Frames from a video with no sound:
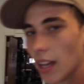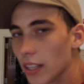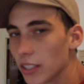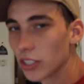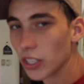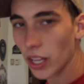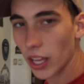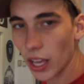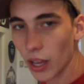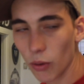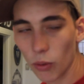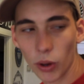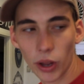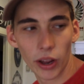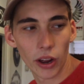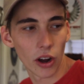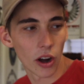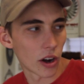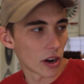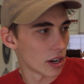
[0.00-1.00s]
And today
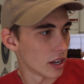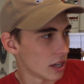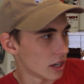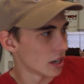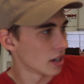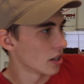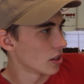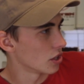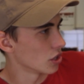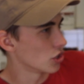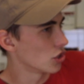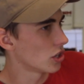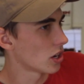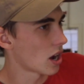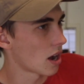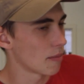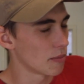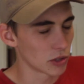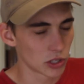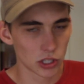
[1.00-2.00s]
we are in the
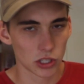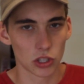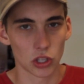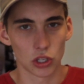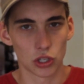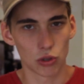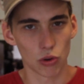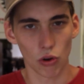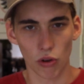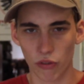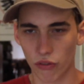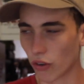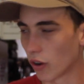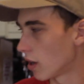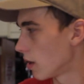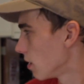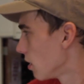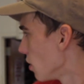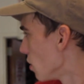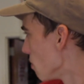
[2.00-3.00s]
shop. This is the
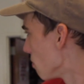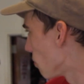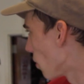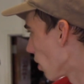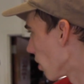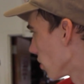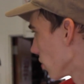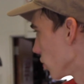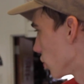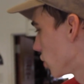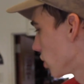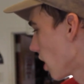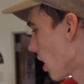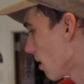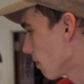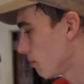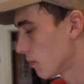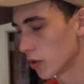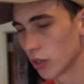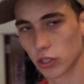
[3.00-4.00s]
storefront part of the
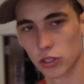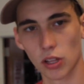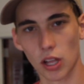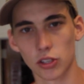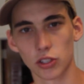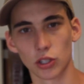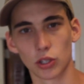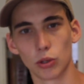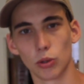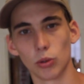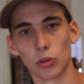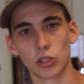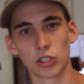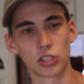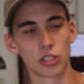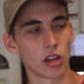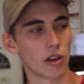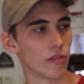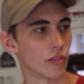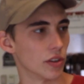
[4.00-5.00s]
shop. There's lots of cool
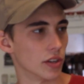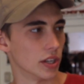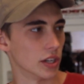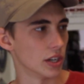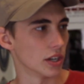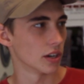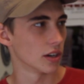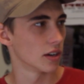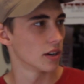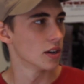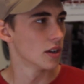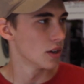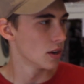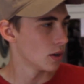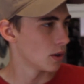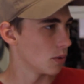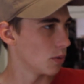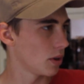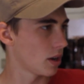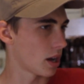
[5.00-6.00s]
stuff in here.
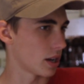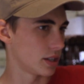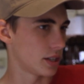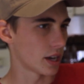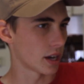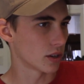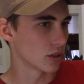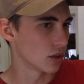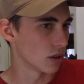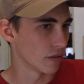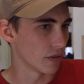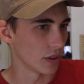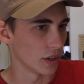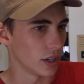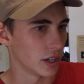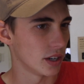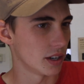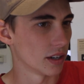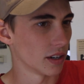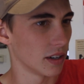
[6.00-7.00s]
We got decks over
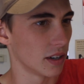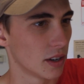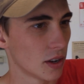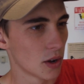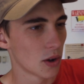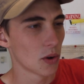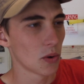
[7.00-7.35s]
here.